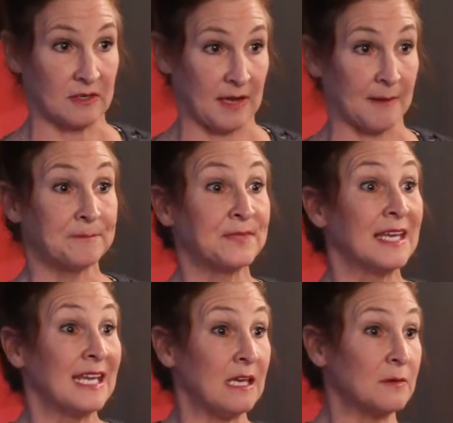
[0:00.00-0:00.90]
Okay,
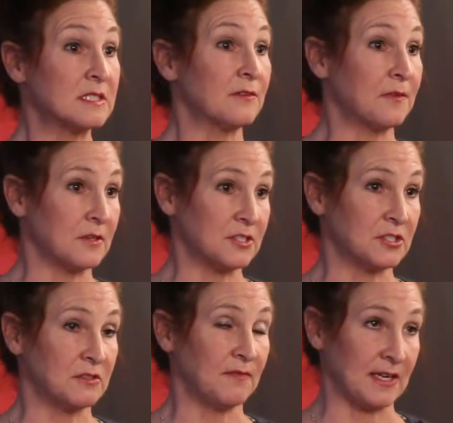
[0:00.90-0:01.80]
he was the first
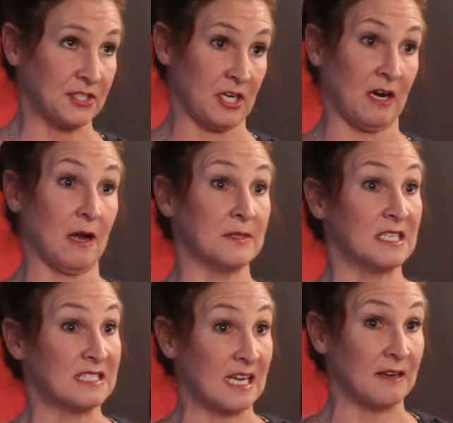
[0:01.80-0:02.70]
vice chair. I was
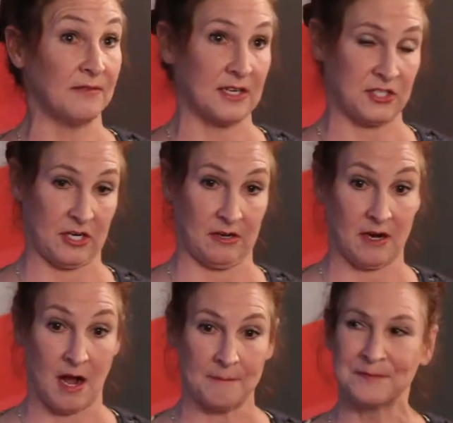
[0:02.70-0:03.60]
the second vice chair in
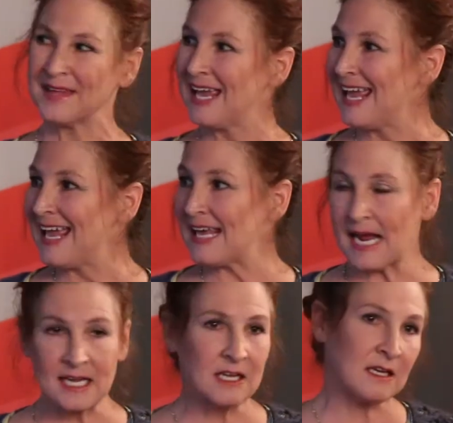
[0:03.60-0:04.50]
Cobb, and
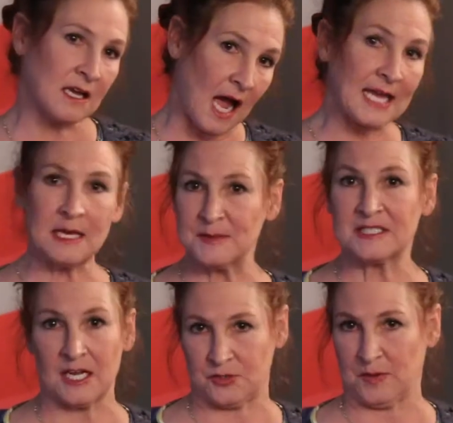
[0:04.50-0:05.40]
I keep in
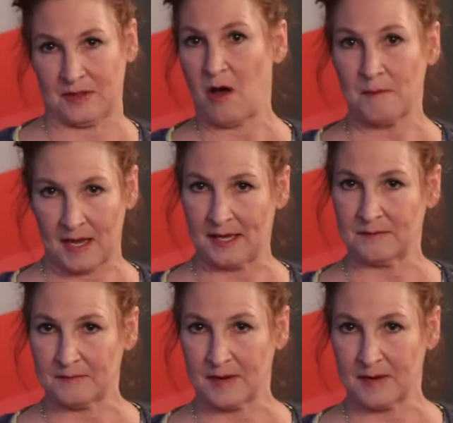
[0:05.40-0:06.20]
touch with all my